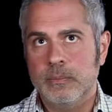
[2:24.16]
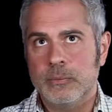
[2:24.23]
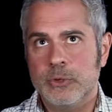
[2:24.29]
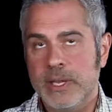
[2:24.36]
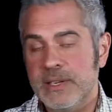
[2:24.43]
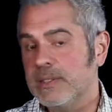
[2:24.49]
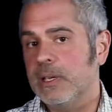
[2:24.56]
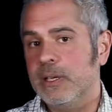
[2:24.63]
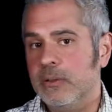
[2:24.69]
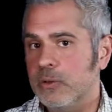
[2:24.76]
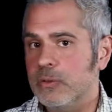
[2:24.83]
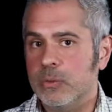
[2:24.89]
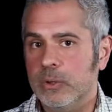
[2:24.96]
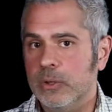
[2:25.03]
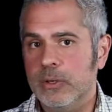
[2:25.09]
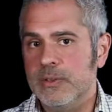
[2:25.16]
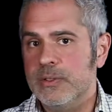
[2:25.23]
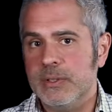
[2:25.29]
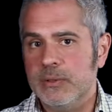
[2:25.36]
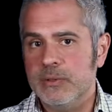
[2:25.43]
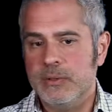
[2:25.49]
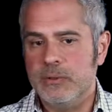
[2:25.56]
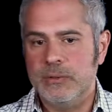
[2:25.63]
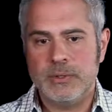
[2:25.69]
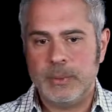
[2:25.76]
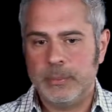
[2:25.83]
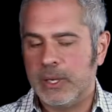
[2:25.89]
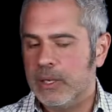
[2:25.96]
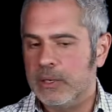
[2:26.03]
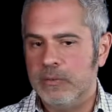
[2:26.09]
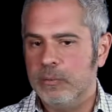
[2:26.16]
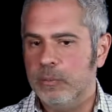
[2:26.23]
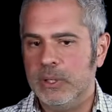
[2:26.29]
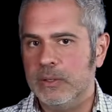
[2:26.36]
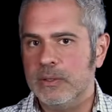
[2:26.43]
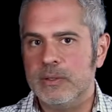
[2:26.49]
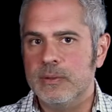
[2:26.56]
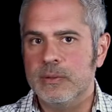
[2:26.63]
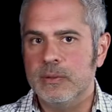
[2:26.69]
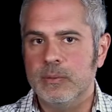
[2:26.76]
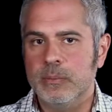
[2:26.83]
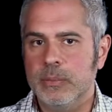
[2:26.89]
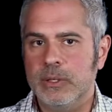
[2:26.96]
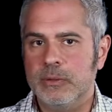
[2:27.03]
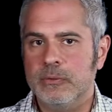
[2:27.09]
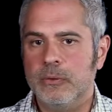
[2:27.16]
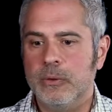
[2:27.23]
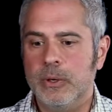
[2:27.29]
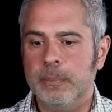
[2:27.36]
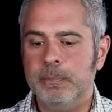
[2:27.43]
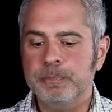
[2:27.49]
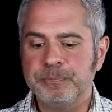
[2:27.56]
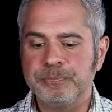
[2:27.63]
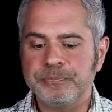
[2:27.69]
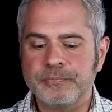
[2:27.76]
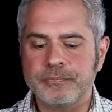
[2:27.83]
translate those words into some kind of built form.